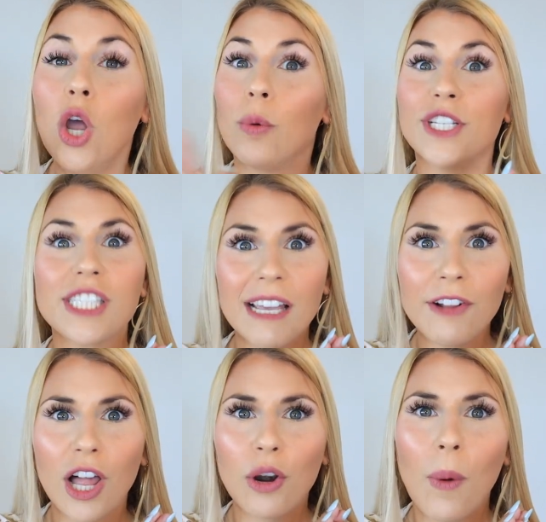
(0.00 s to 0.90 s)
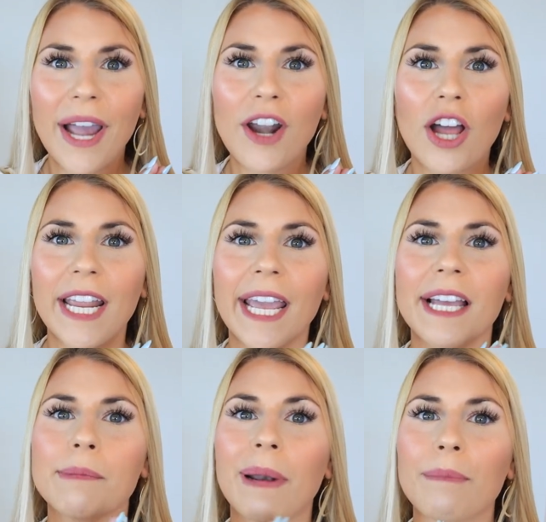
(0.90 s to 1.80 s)
we just have a lot of wine on
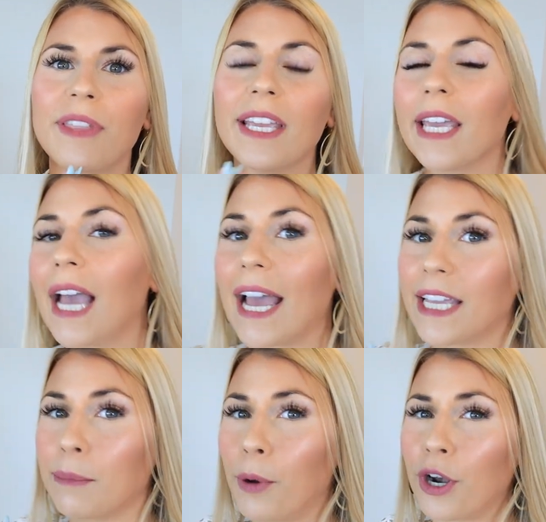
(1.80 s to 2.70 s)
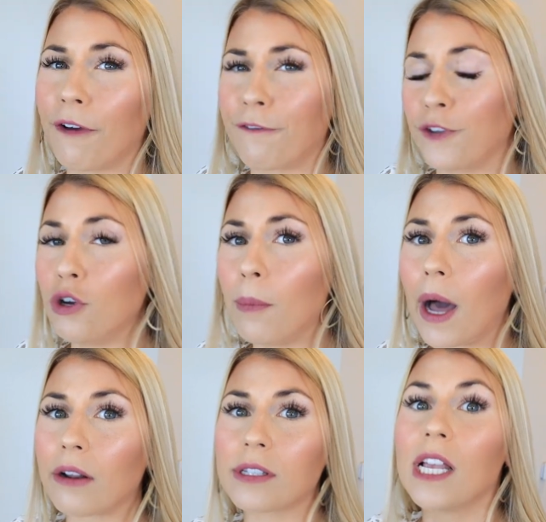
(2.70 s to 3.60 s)
hand, but I'm thinking I can put a few
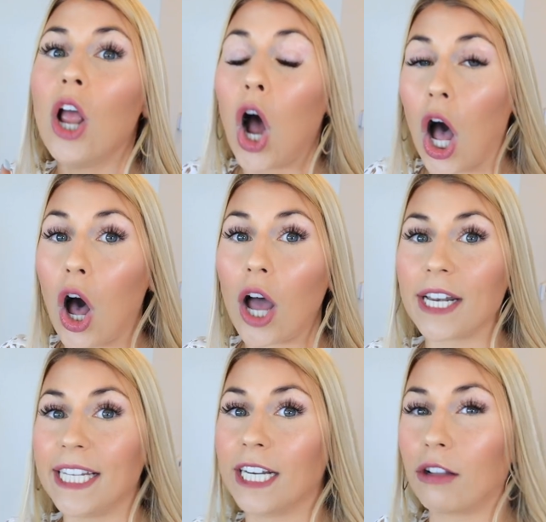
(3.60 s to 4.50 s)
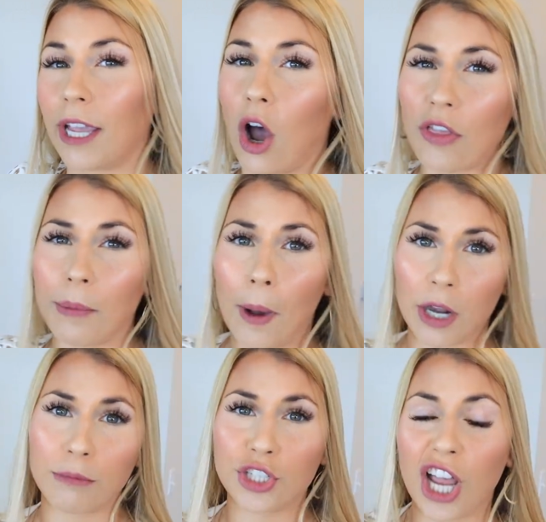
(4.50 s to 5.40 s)
bottles on here, like on the
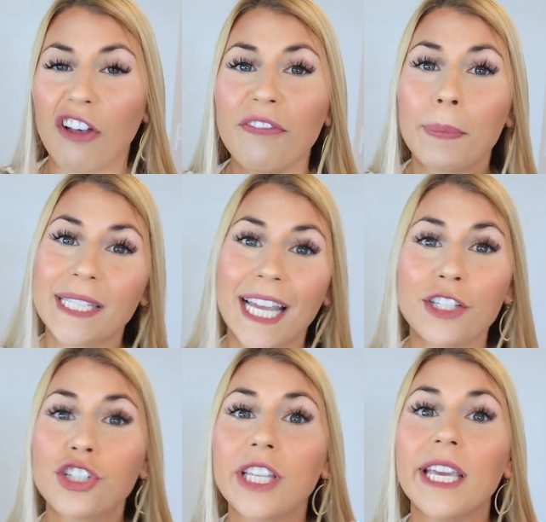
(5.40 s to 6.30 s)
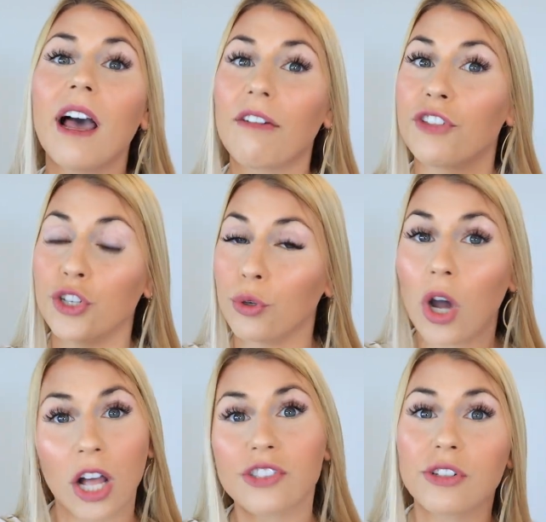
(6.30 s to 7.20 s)
bottom shelf potentially of the new
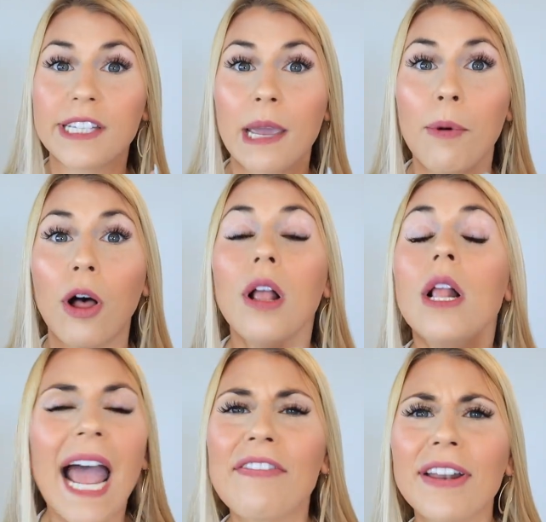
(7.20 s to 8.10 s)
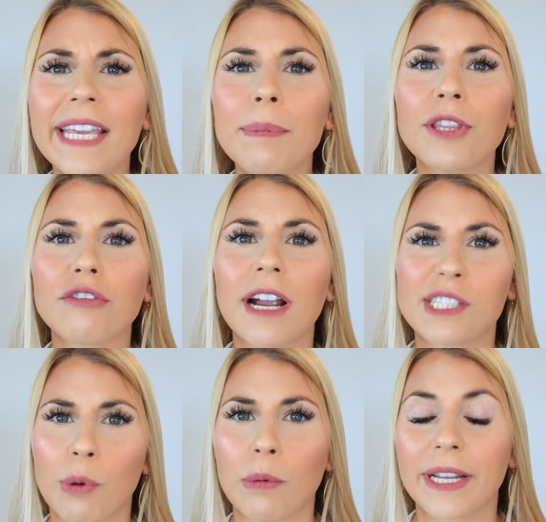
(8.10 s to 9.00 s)
console table, and then keeping the
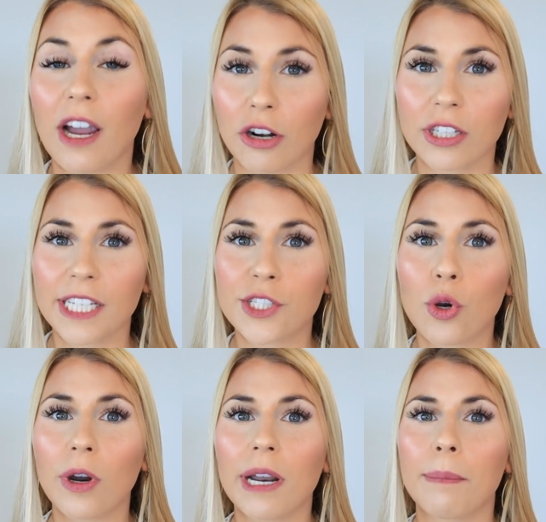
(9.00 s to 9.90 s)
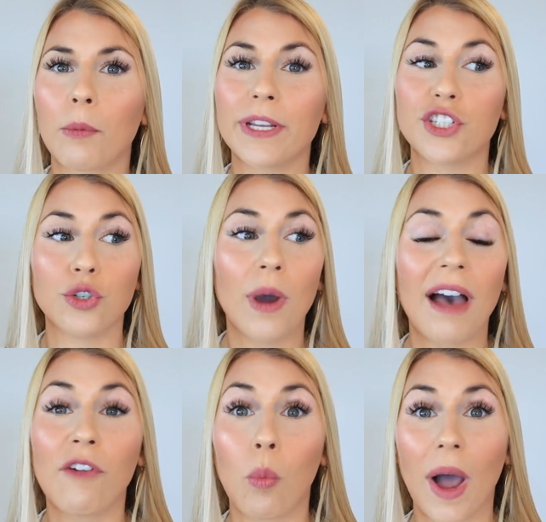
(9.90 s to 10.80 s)
rest where we currently store it. But we do
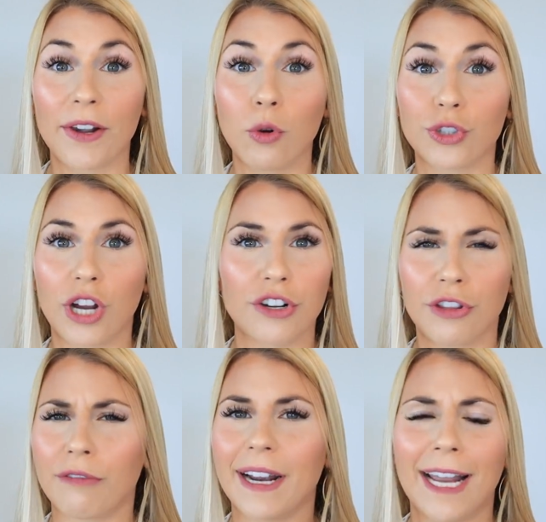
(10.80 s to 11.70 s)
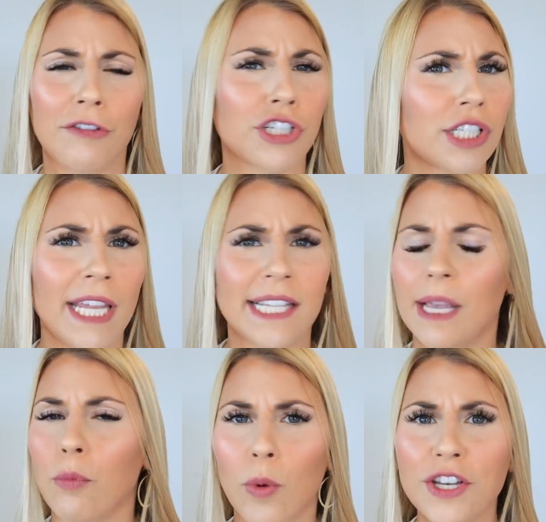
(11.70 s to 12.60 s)
have a wine holder under there right now that just takes
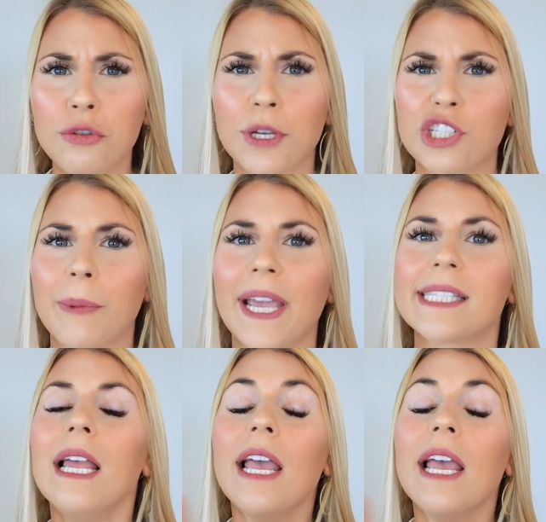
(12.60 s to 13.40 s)
up way too much space